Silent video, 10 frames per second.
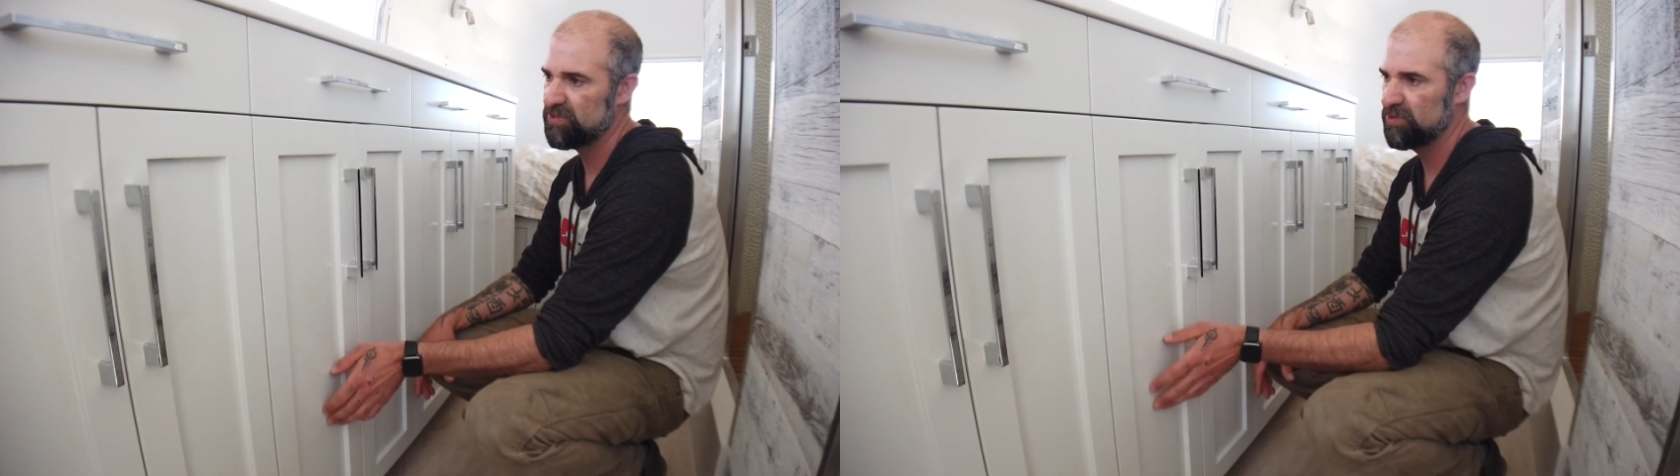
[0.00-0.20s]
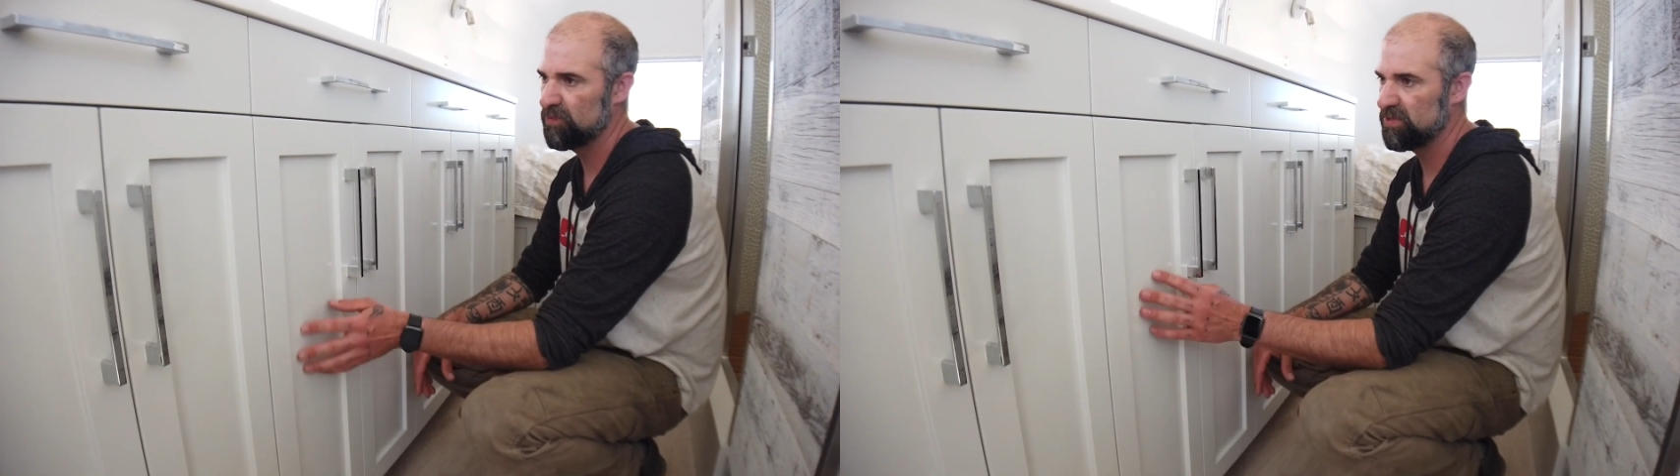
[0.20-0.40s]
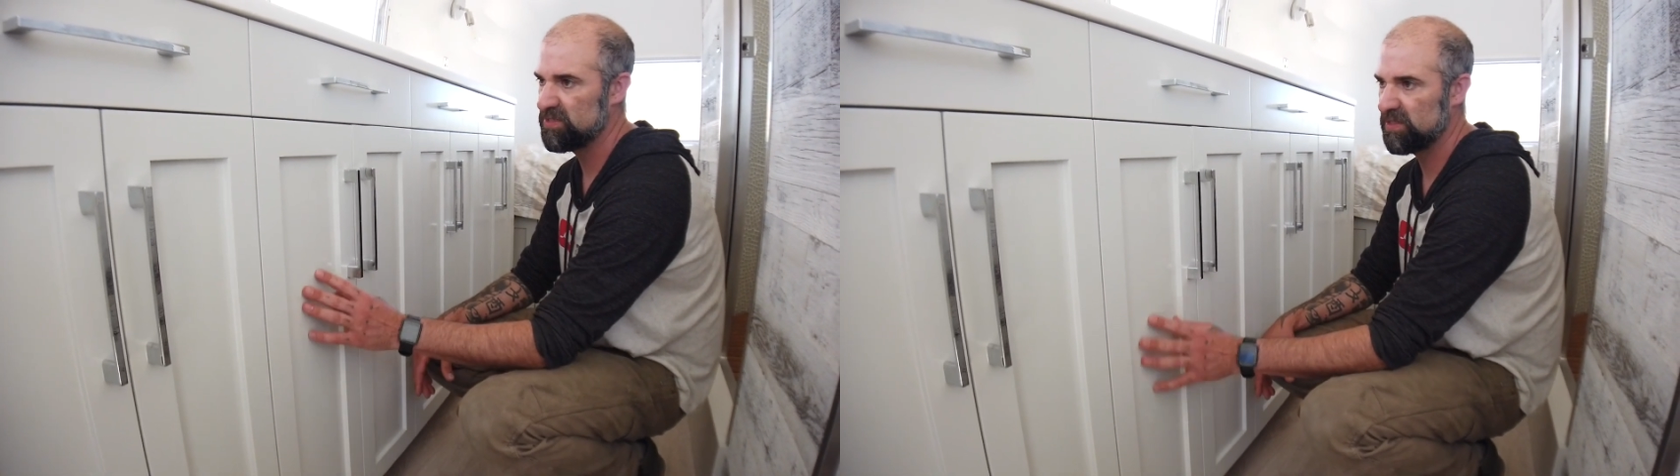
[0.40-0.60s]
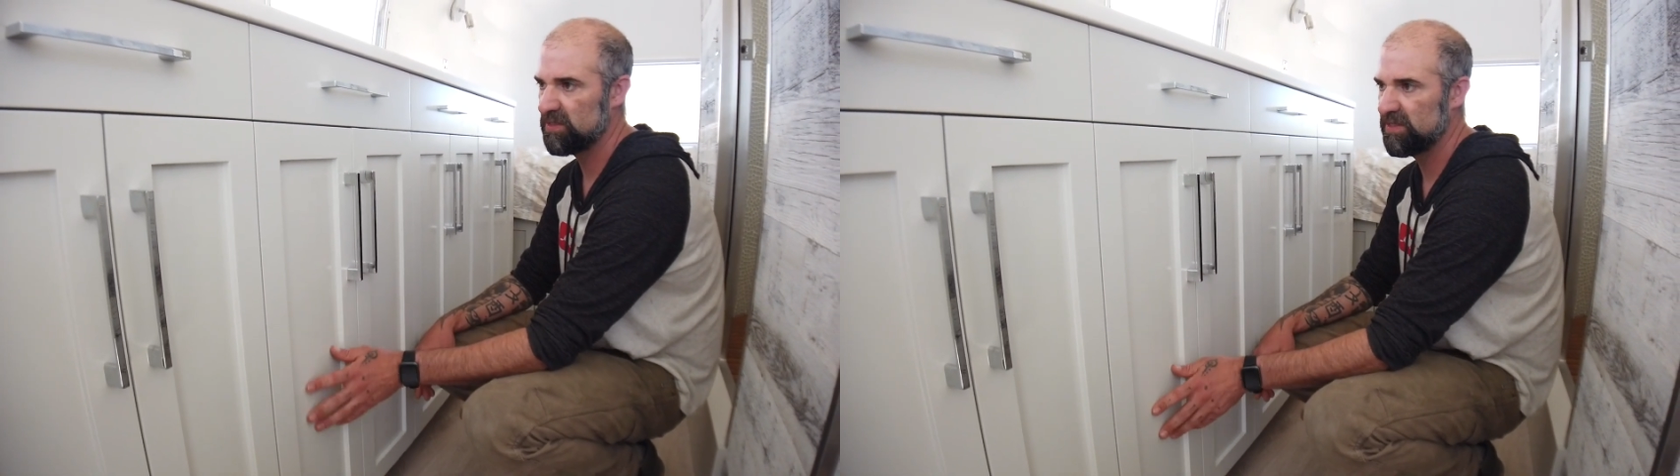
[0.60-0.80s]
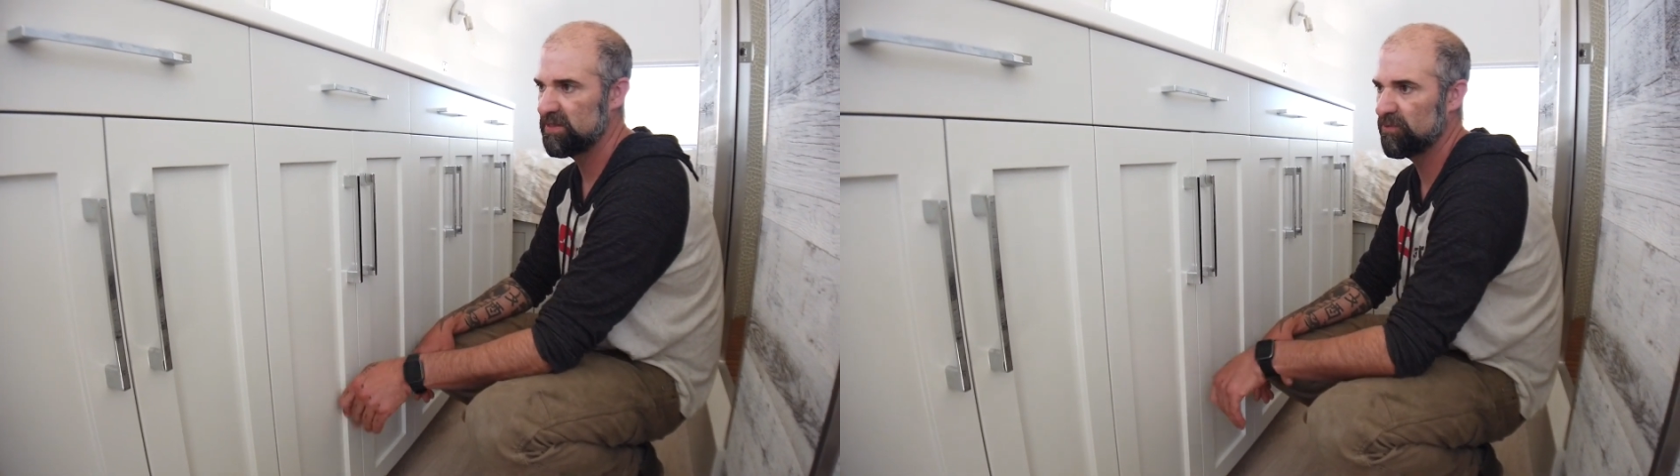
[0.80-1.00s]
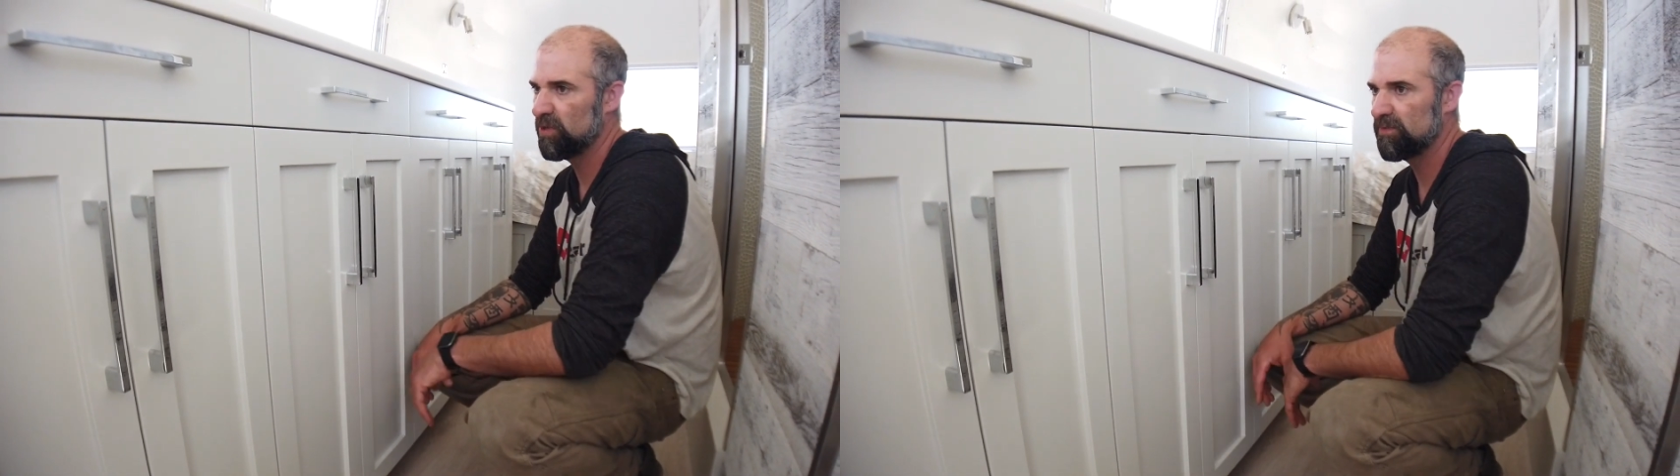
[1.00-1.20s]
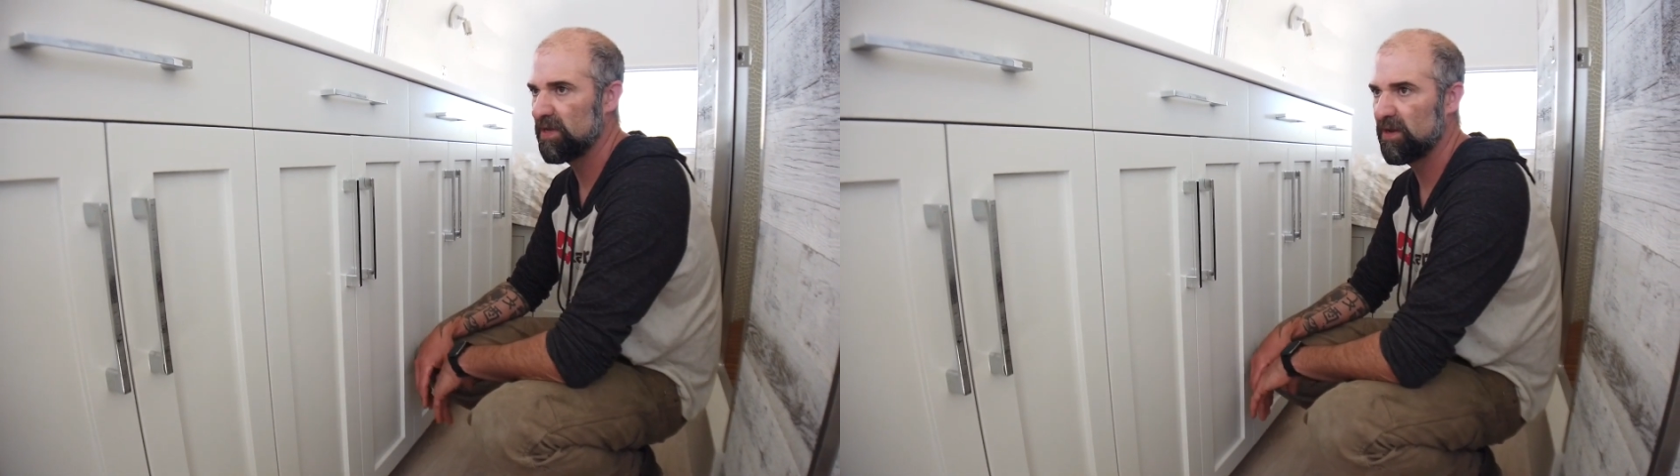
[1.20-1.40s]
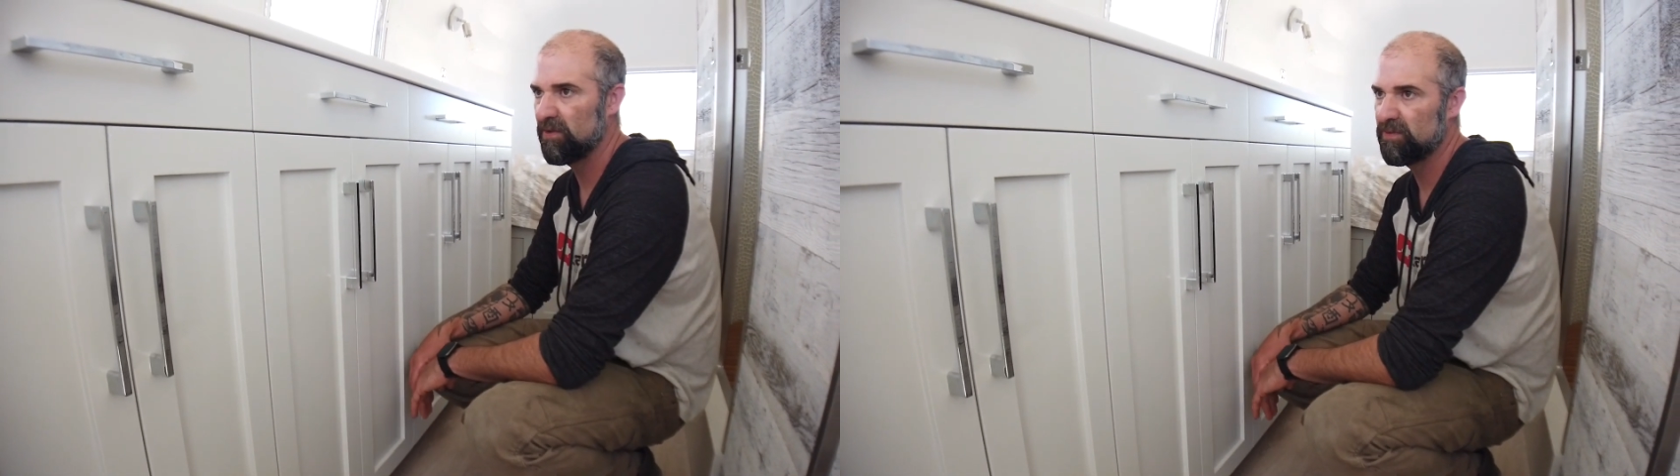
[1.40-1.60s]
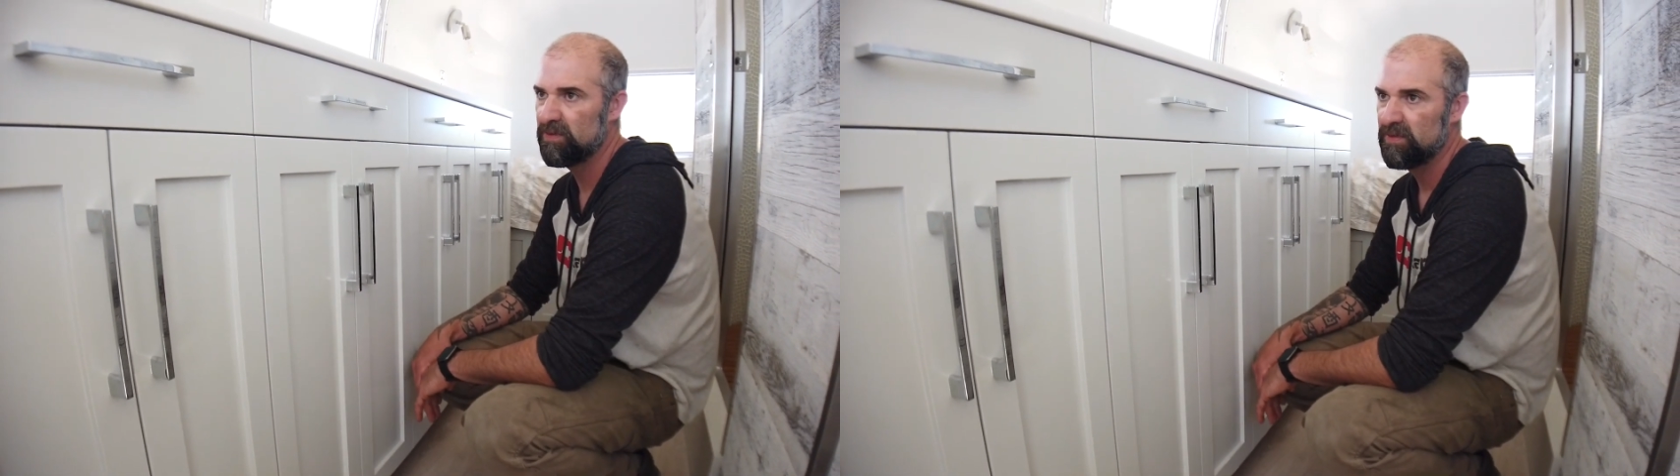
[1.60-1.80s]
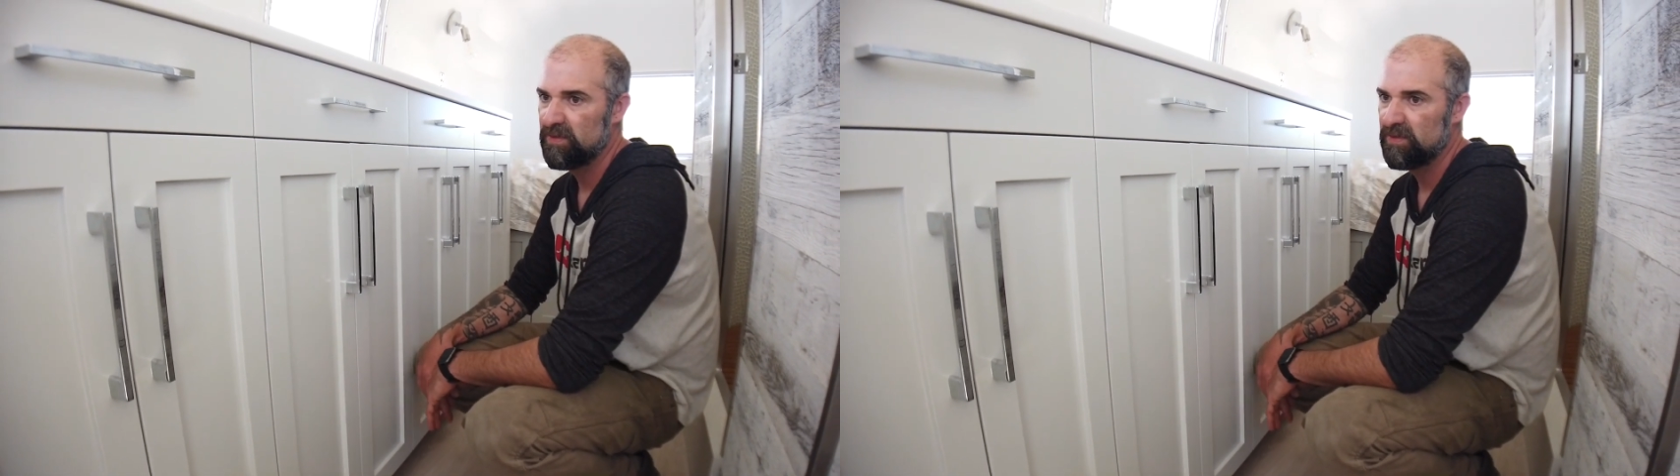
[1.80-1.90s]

super easy to clean and wipe down